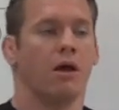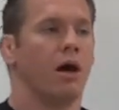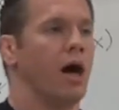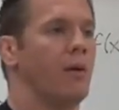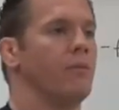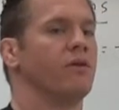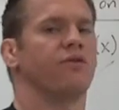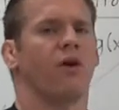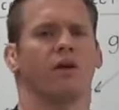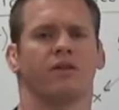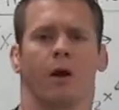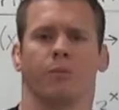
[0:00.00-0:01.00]
Um, as
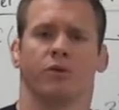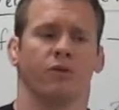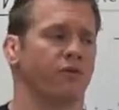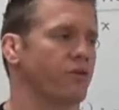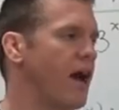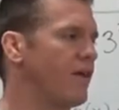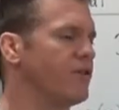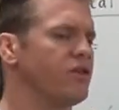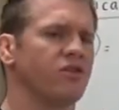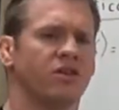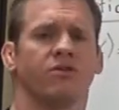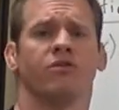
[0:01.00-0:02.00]
far as helping you for graphing, it
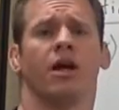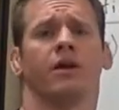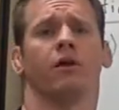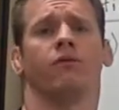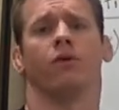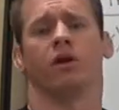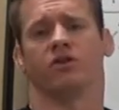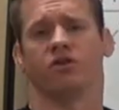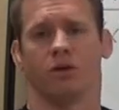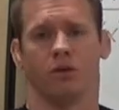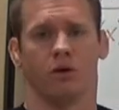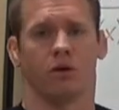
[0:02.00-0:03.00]
just gives you an idea of what it
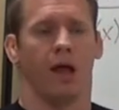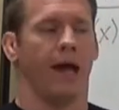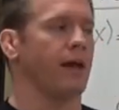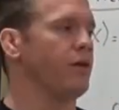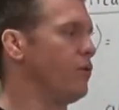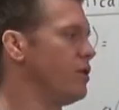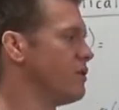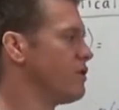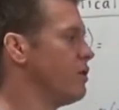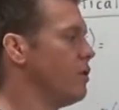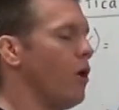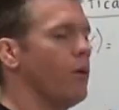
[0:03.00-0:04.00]
should look like. You can
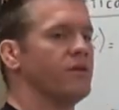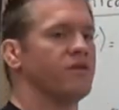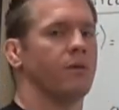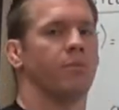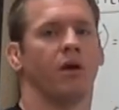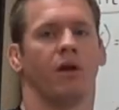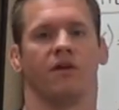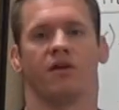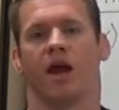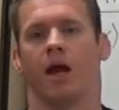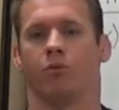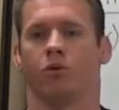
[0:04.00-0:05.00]
still always depend on the
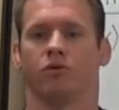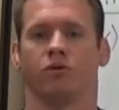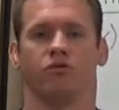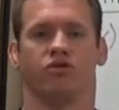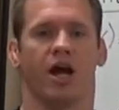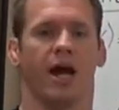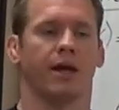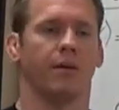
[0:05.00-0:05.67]
table to check